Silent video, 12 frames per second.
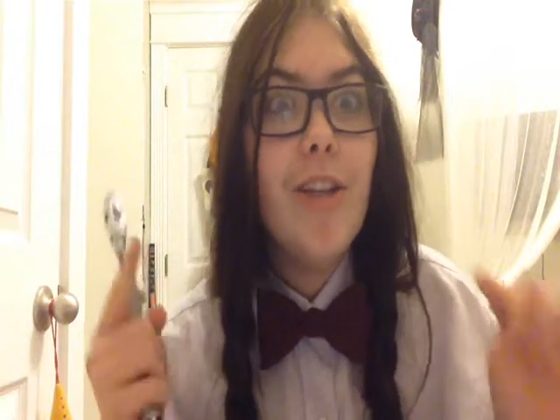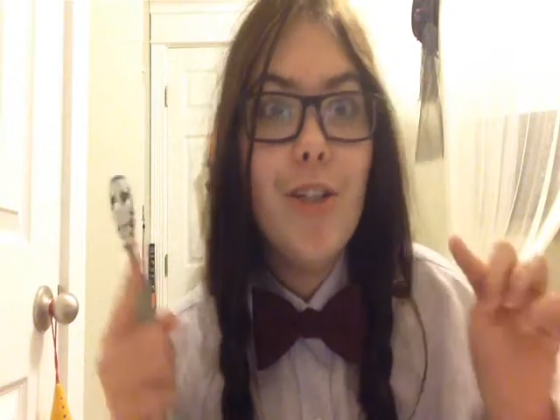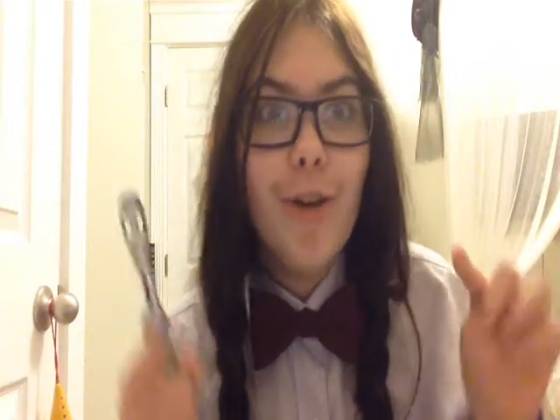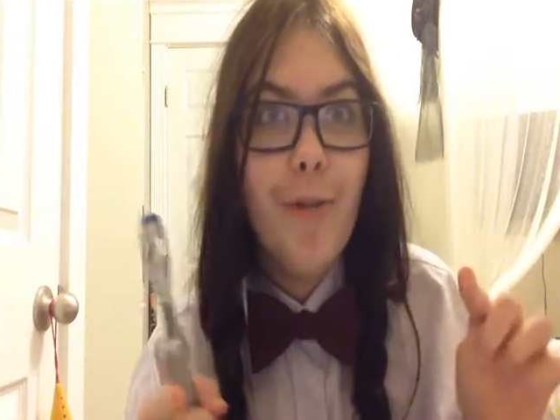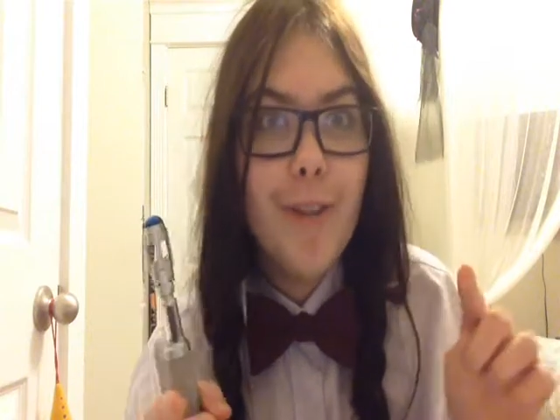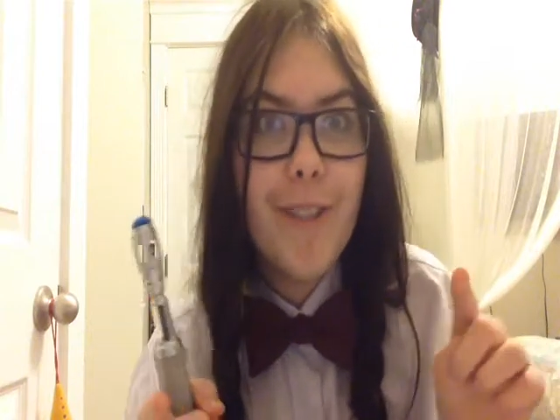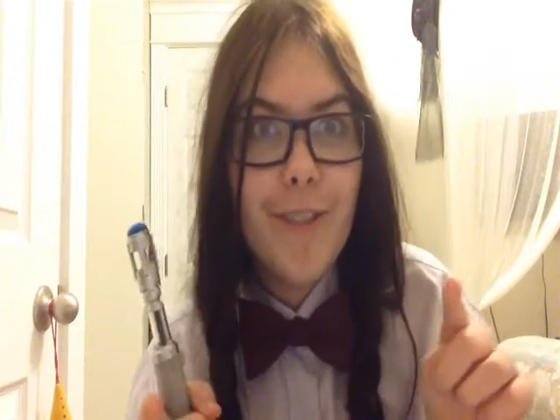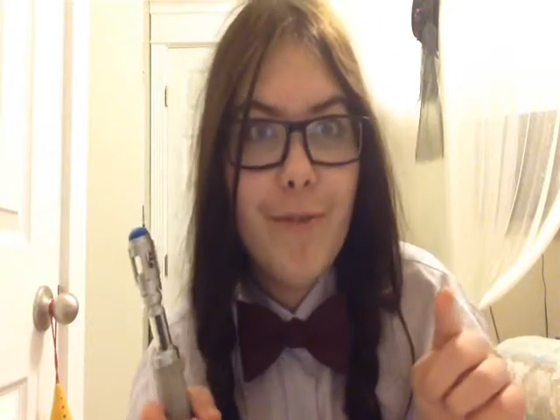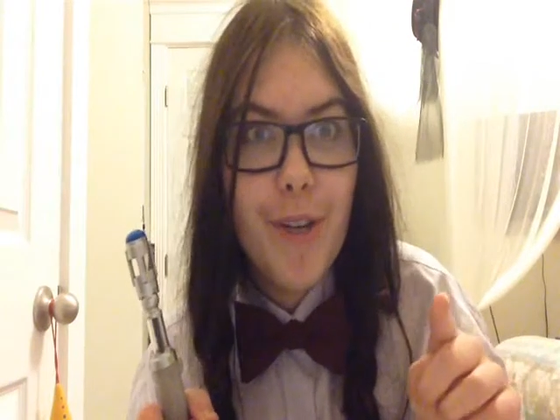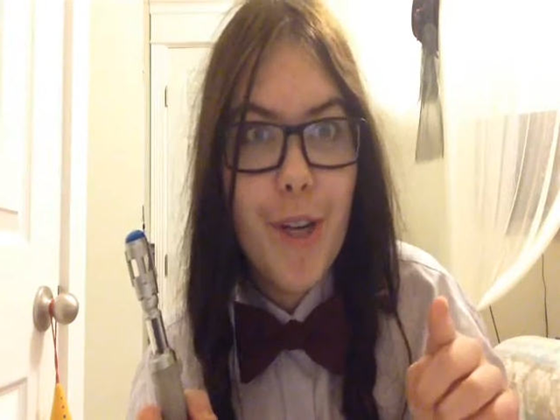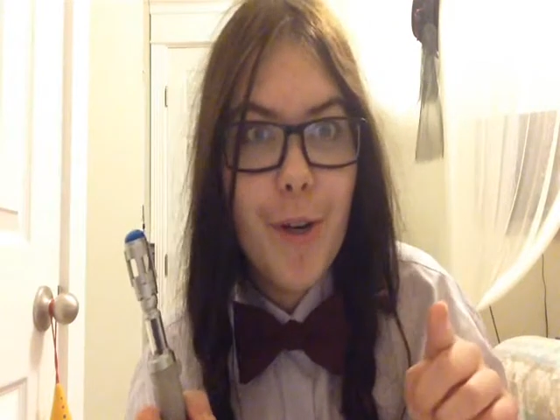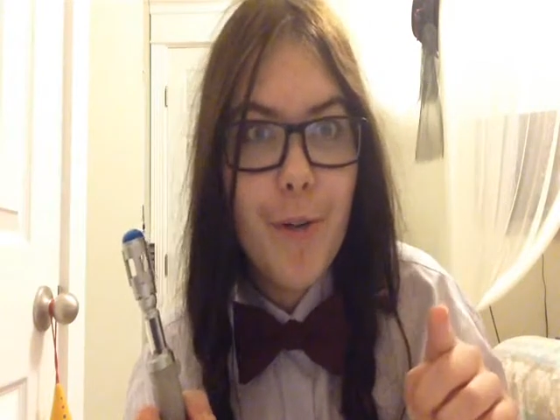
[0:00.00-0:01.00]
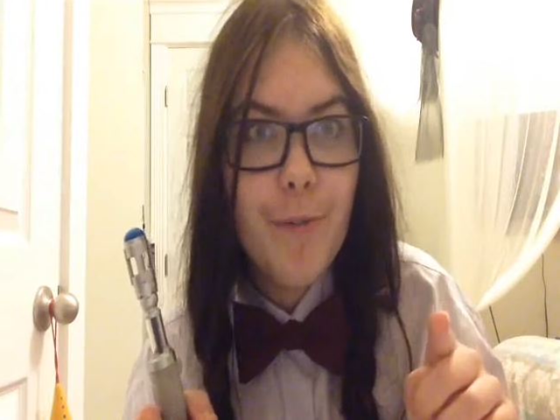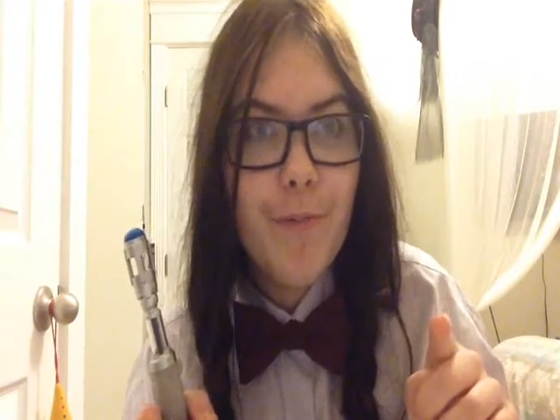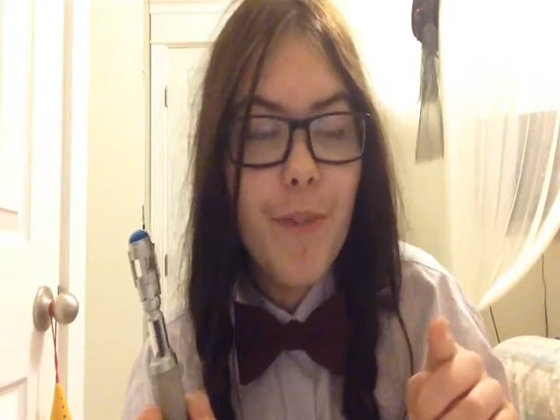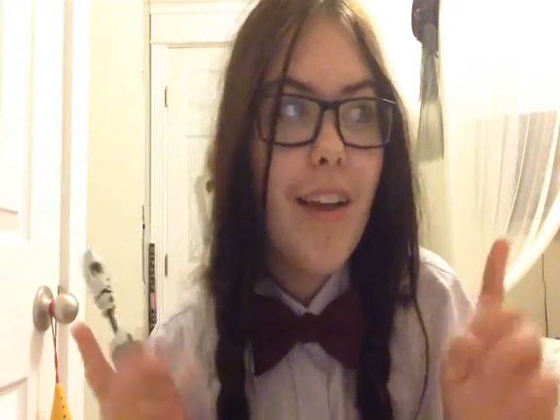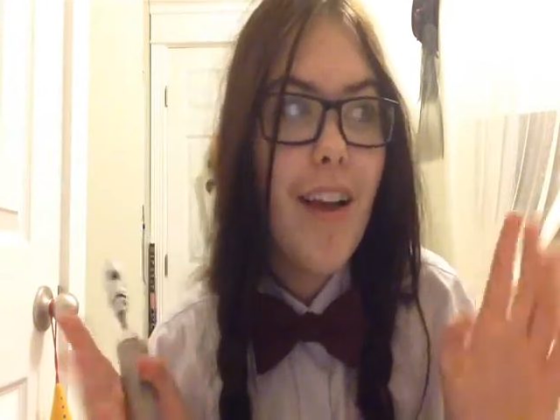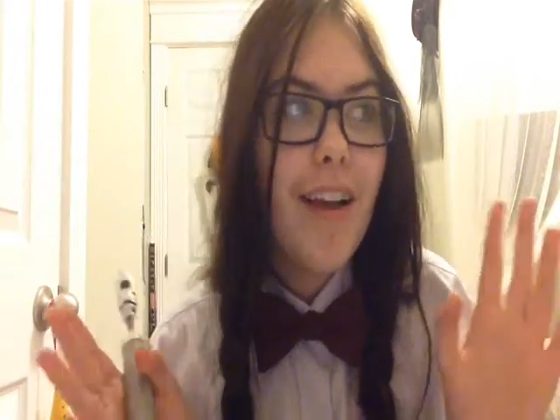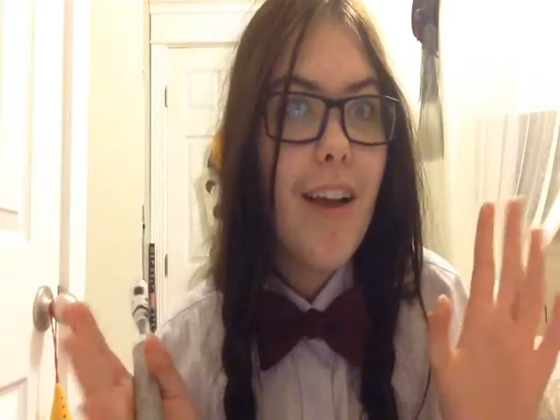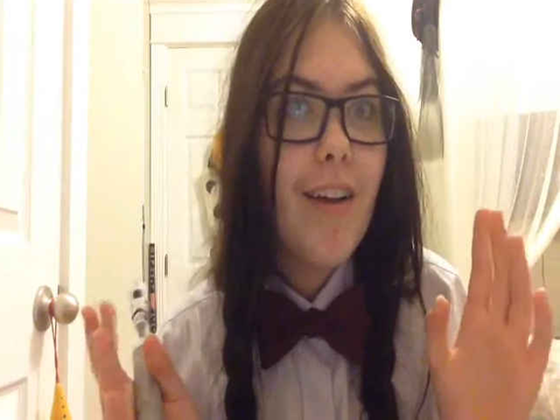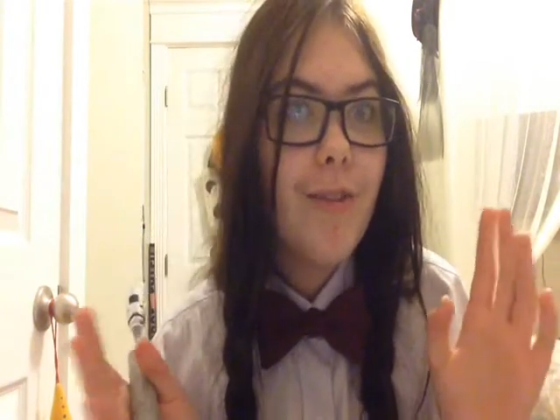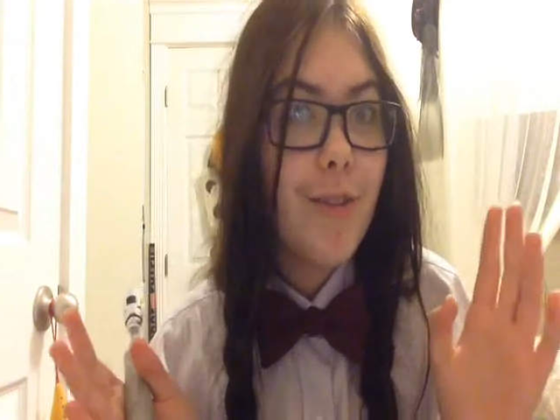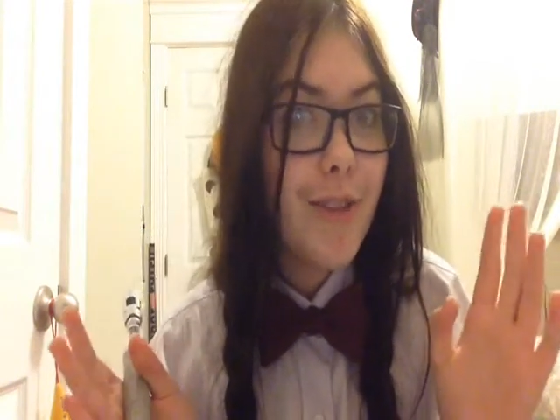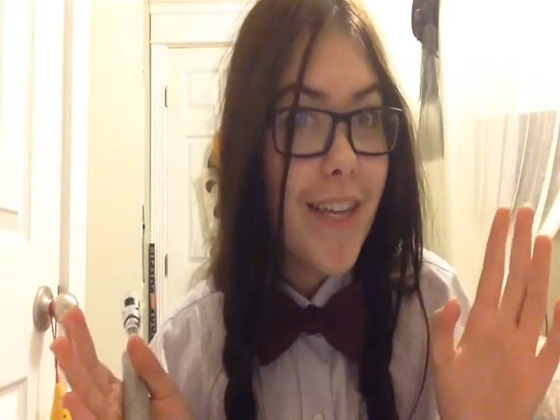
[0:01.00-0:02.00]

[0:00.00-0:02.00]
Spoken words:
don't watch this video. Also,